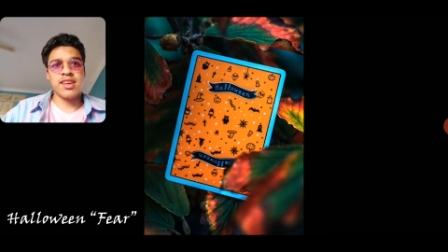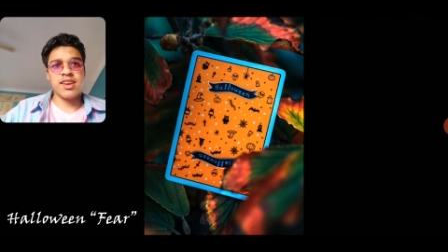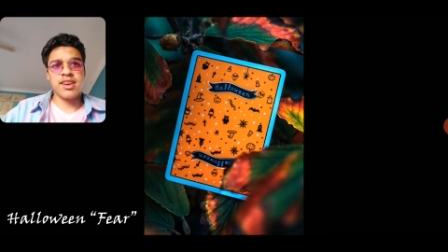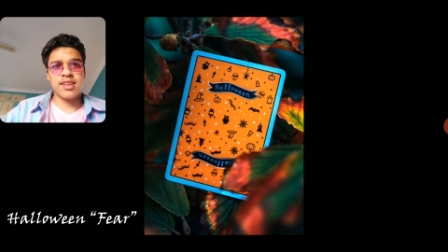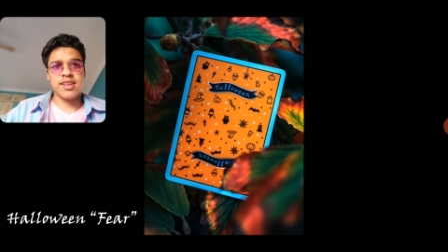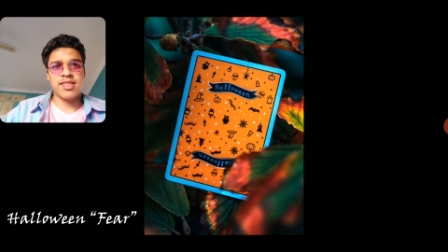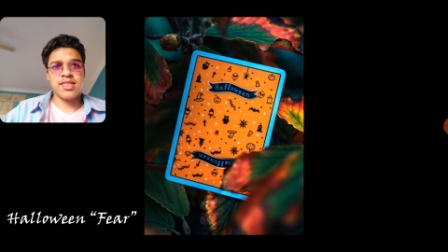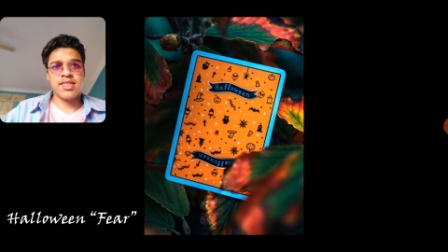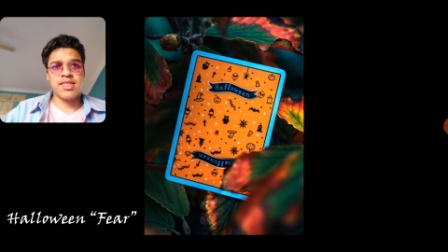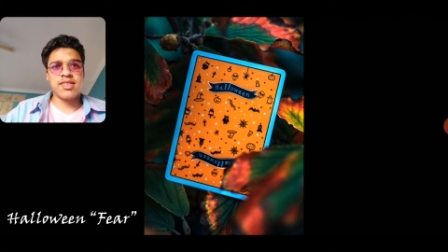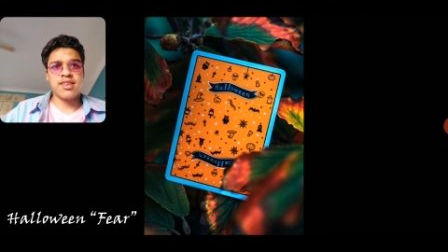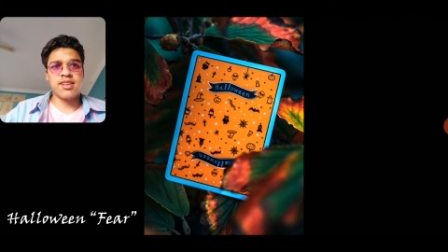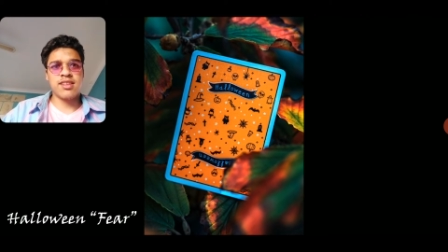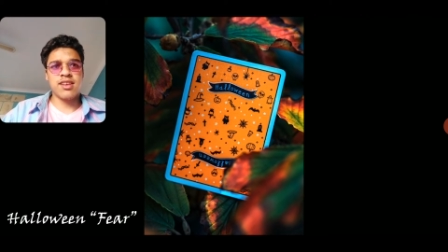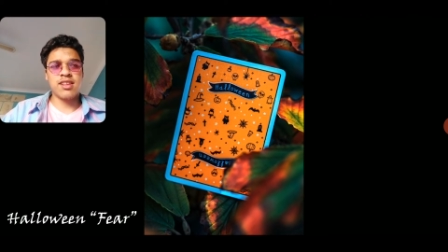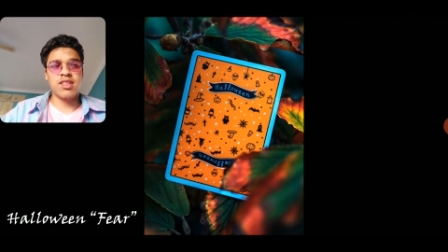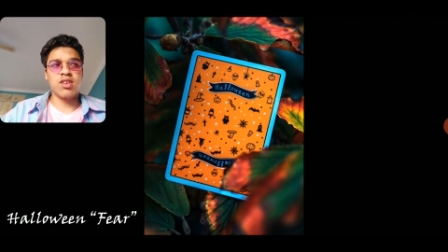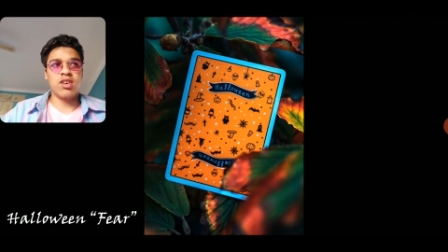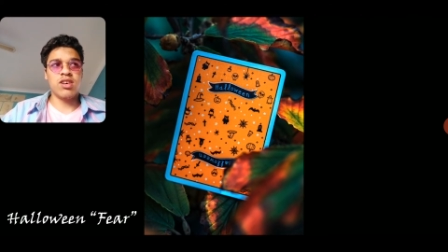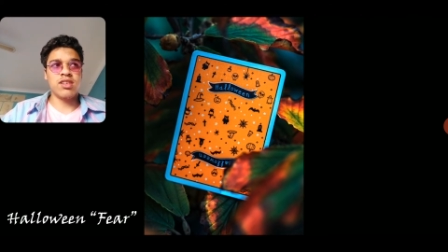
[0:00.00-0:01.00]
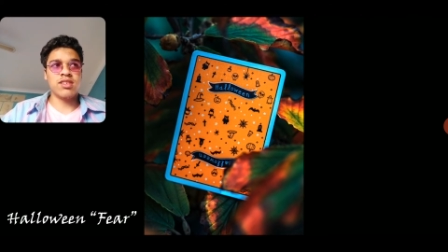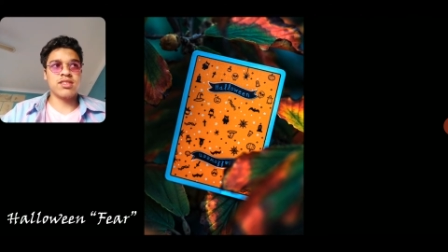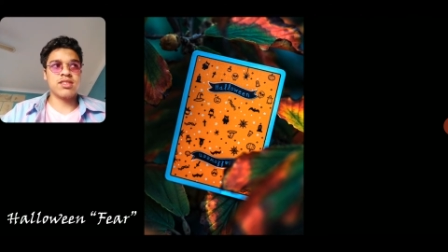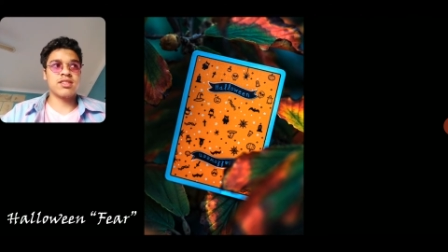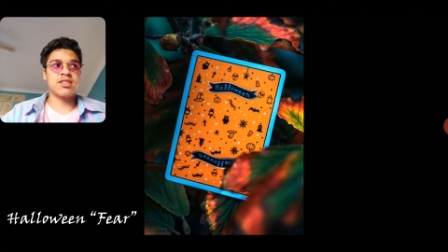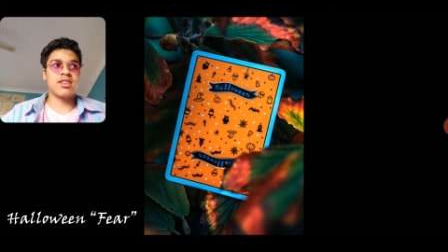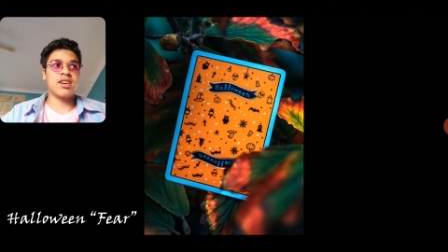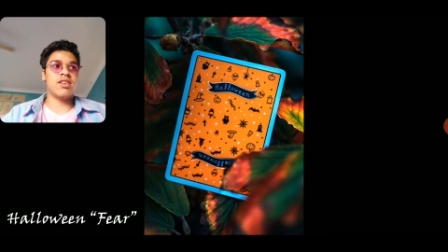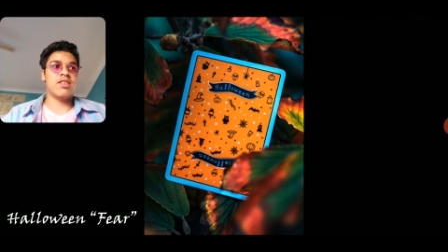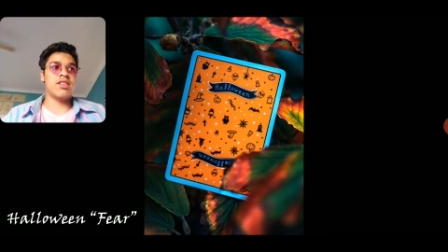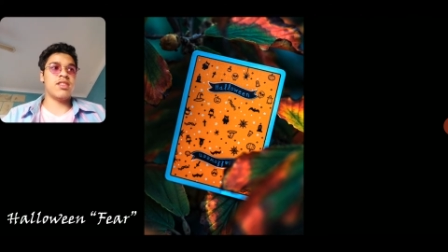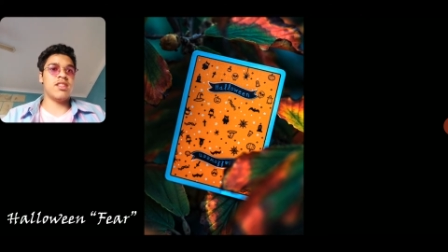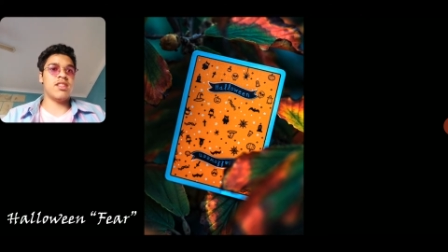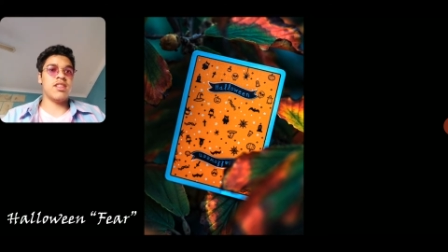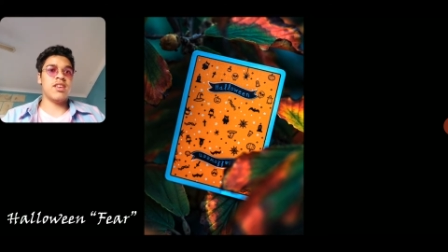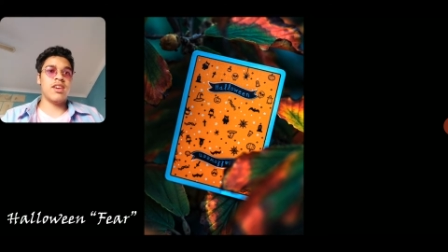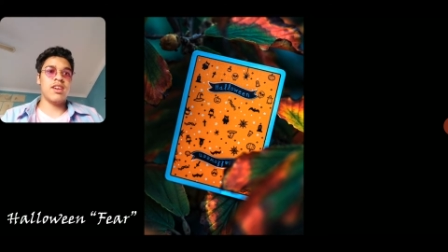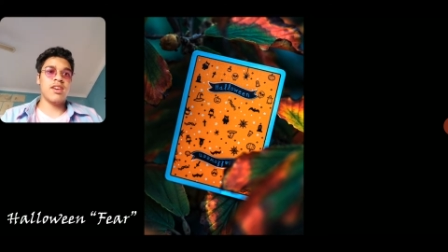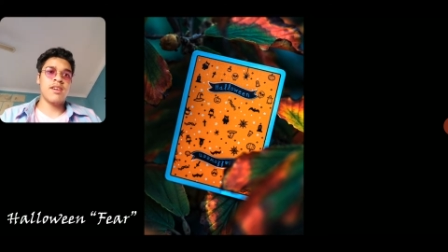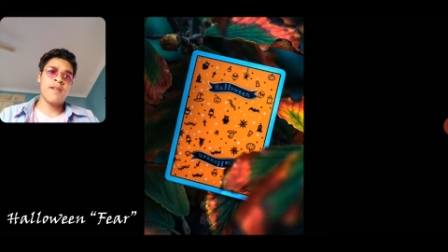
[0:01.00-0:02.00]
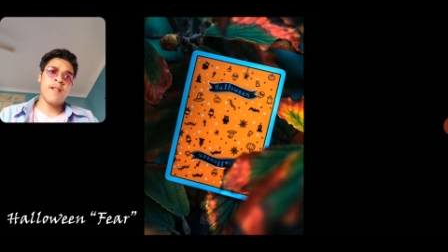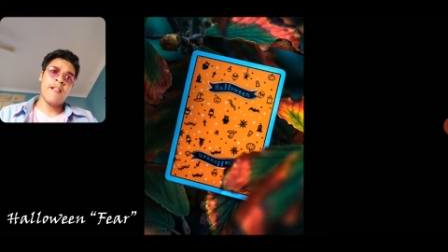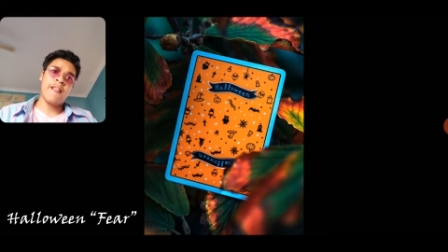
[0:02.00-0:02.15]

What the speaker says: at $30 currently.